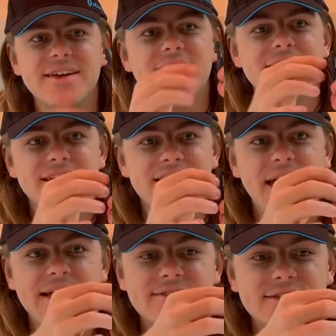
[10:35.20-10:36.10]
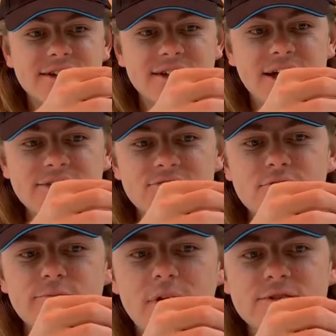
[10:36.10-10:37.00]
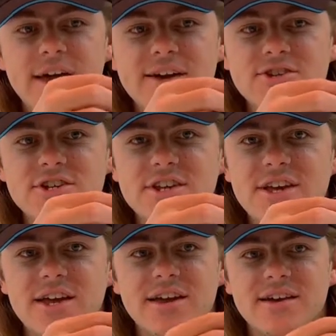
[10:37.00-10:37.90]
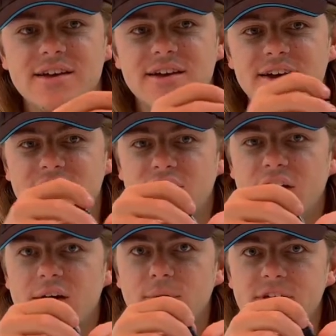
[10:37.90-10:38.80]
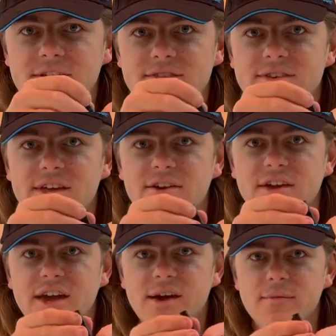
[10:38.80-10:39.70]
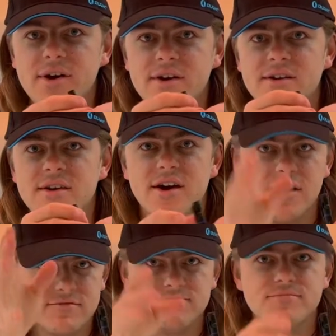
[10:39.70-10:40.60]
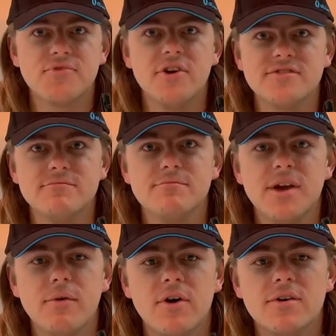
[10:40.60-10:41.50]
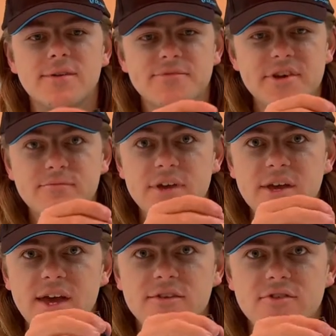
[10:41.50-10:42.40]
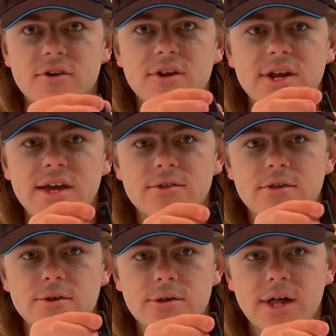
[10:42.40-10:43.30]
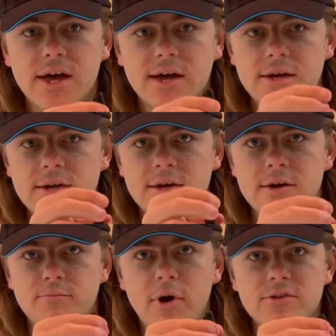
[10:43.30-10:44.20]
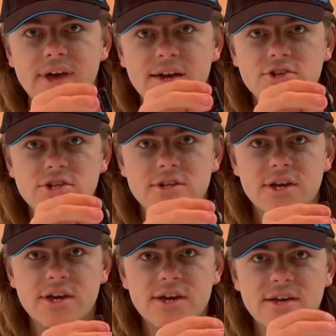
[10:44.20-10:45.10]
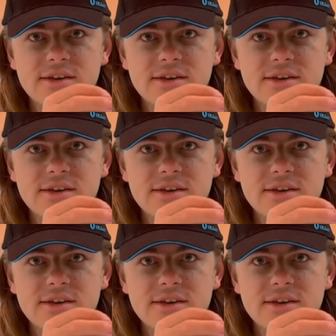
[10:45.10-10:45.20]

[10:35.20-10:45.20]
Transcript: it has a nice little bolt action here. I don't know how well you can see that on camera. I'll throw some B-roll clips in, but yeah, it's got a neat little bolt action here.